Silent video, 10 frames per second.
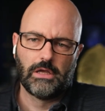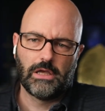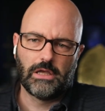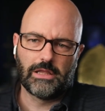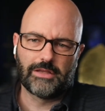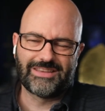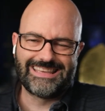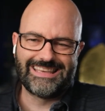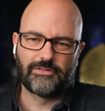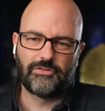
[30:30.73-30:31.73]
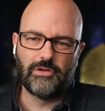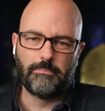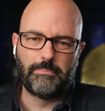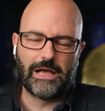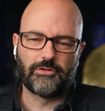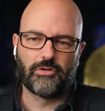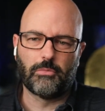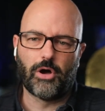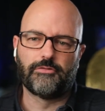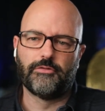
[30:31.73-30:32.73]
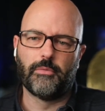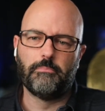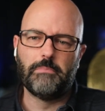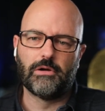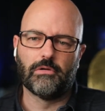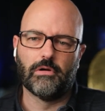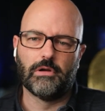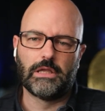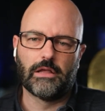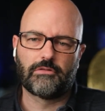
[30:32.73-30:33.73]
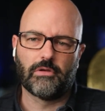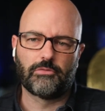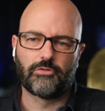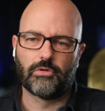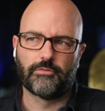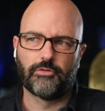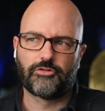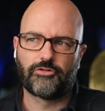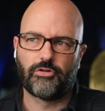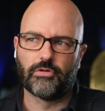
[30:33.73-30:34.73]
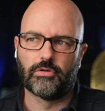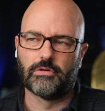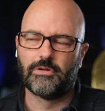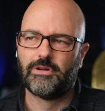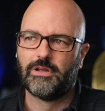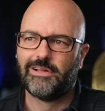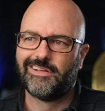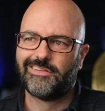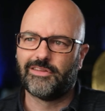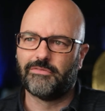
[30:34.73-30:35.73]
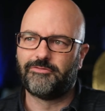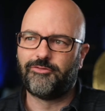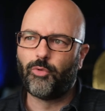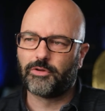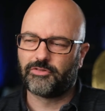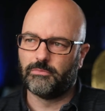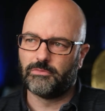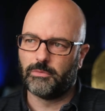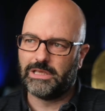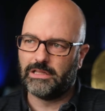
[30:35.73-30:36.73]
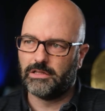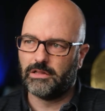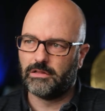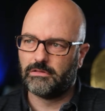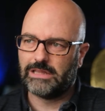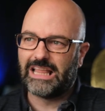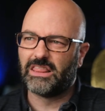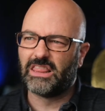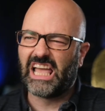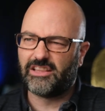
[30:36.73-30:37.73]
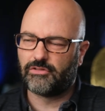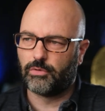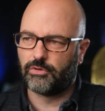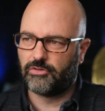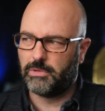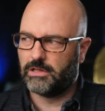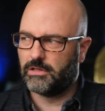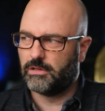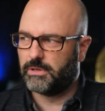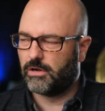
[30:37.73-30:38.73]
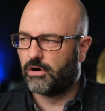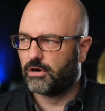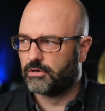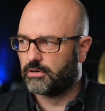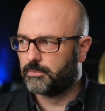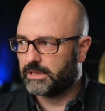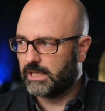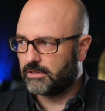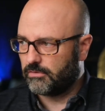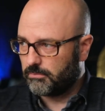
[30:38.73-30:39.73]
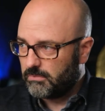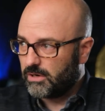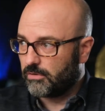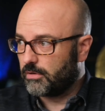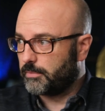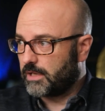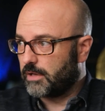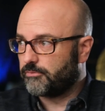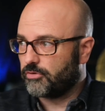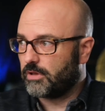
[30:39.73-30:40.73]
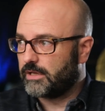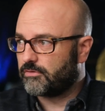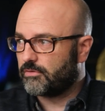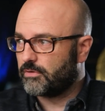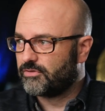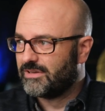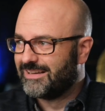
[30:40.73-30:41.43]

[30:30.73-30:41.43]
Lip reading: Unless, I guess, you bounce them off of a mirror and get some sort of return to force them to be a little, that light source to be a little bit harder, but then your mirror becomes your light source.